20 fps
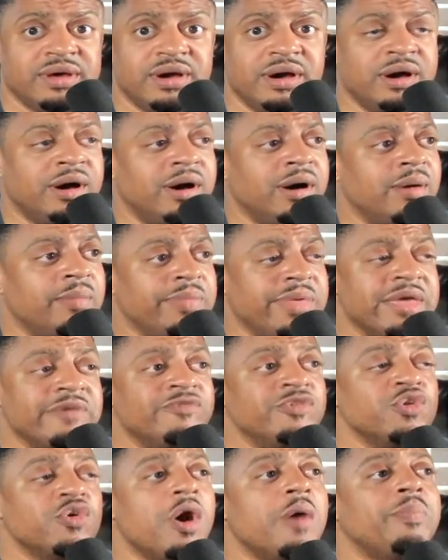If
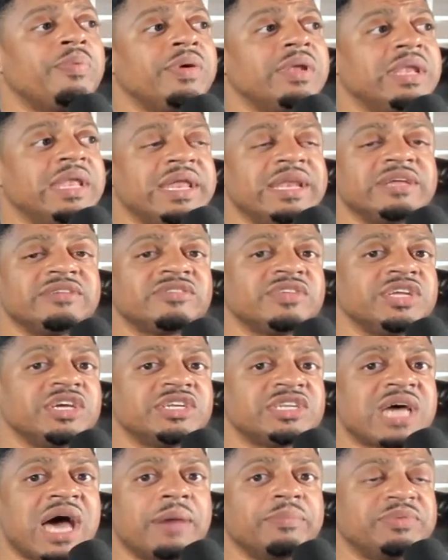you're going to put Lennox in your
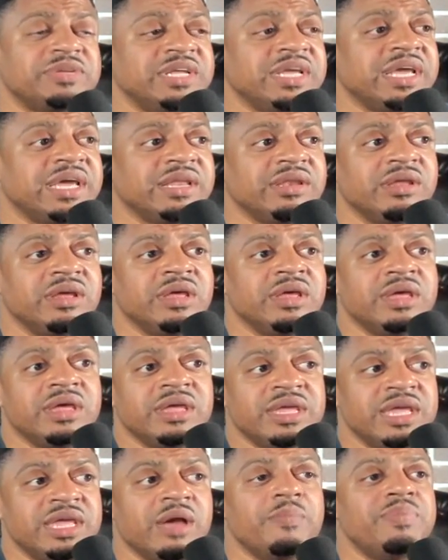top 10,
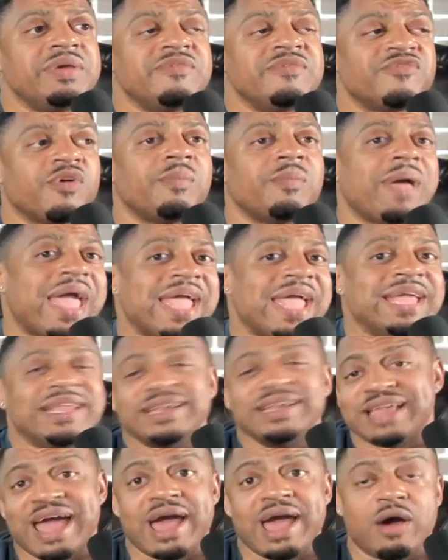he'll be from 8
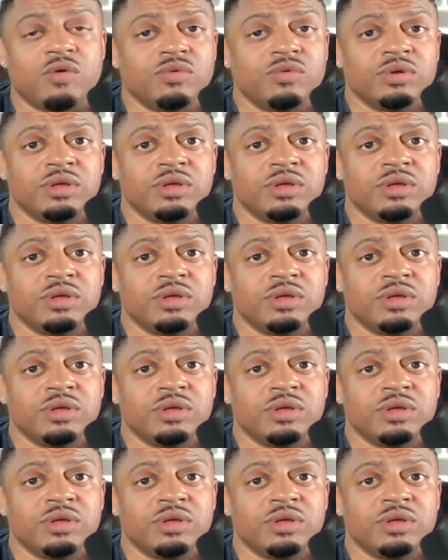down.